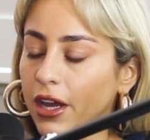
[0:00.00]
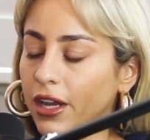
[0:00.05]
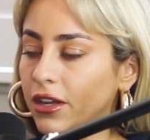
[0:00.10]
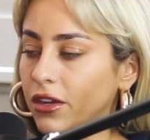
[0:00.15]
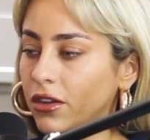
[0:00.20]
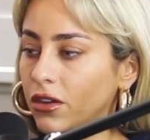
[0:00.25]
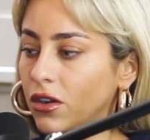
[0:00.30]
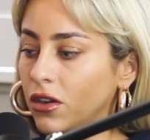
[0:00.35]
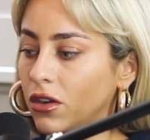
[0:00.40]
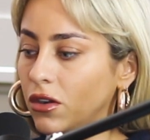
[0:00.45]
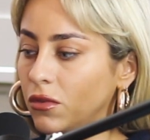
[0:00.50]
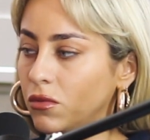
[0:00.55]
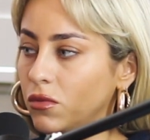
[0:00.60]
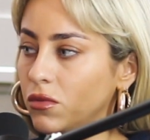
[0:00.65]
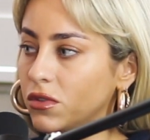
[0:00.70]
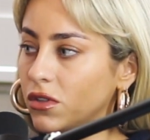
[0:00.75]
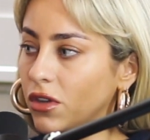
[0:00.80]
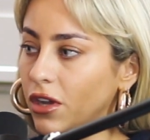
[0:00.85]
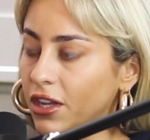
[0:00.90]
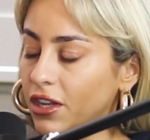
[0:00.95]
A&R
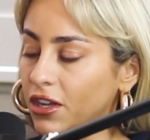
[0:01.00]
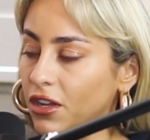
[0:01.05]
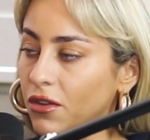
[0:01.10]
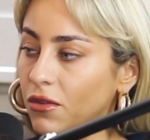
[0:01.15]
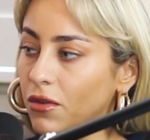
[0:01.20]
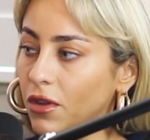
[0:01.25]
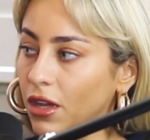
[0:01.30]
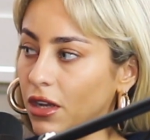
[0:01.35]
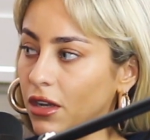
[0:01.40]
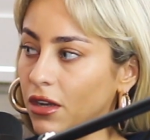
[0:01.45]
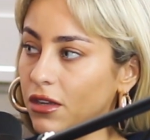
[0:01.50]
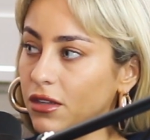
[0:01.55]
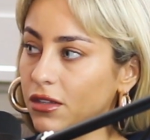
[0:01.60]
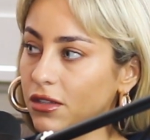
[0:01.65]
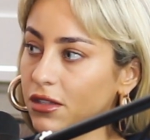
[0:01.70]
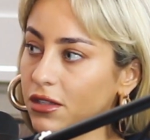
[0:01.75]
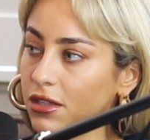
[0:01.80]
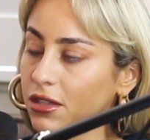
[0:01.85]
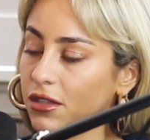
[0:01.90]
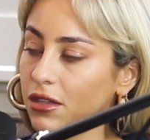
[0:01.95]
will sign you and
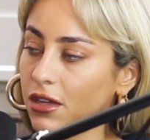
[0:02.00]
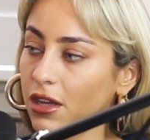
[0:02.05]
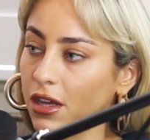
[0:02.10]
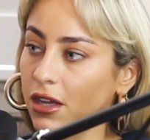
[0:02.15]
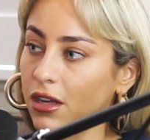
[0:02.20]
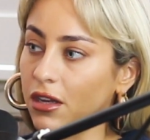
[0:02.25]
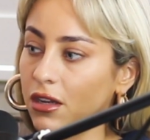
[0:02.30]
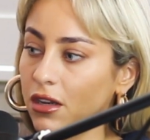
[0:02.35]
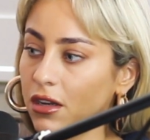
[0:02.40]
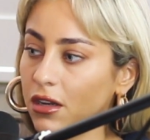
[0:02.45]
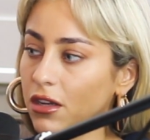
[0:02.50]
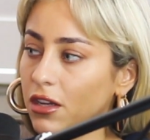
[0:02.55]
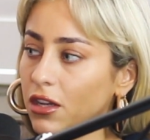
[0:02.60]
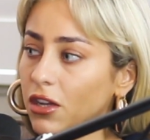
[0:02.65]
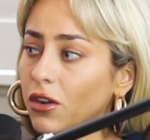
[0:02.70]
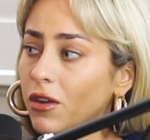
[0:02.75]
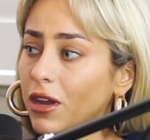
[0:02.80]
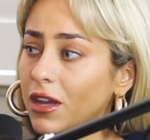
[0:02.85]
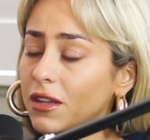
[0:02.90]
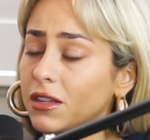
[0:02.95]

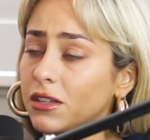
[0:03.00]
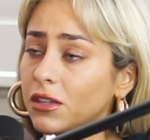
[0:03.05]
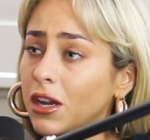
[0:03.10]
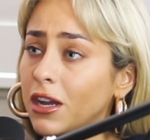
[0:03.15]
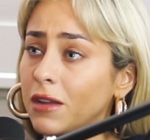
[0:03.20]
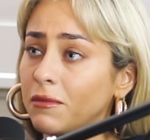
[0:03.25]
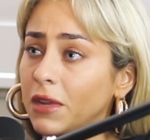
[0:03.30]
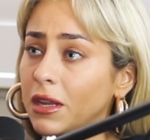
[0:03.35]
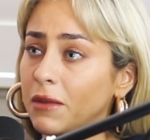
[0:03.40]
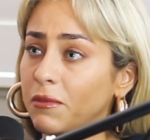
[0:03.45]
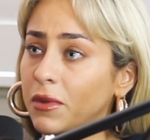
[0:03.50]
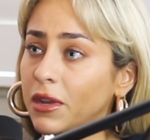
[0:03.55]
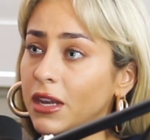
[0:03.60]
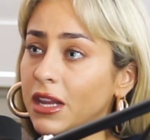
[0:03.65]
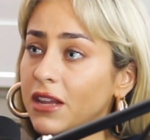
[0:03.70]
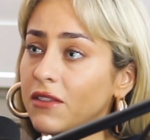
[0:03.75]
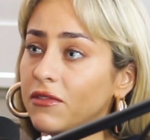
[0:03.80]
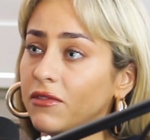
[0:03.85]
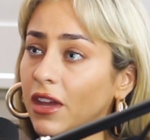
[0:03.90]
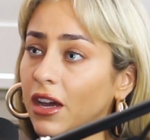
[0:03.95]
you know, at the time they
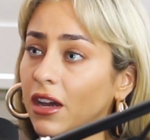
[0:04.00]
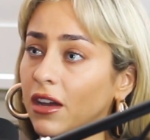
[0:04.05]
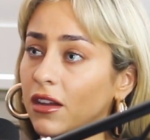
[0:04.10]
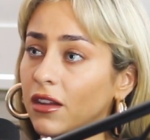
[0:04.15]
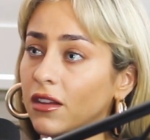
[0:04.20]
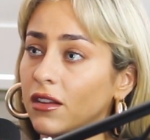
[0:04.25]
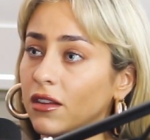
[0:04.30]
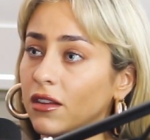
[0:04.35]
believe that